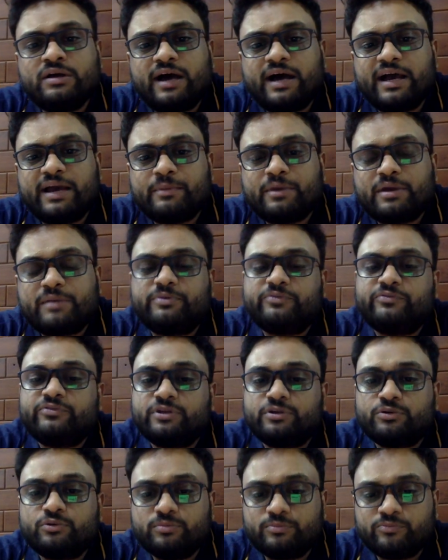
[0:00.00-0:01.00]
I am happy with the
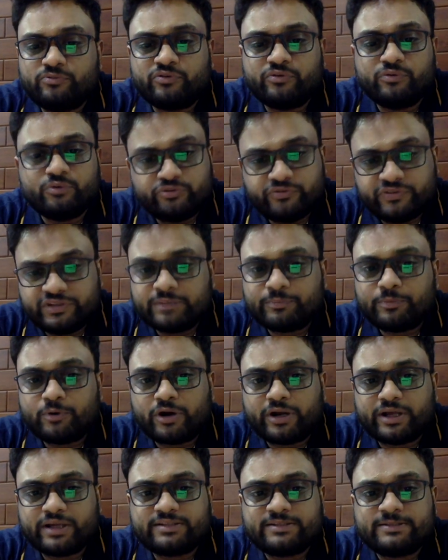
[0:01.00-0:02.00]
good with the
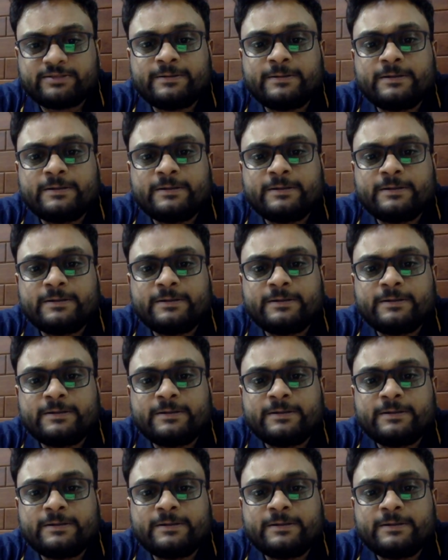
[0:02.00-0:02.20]
product.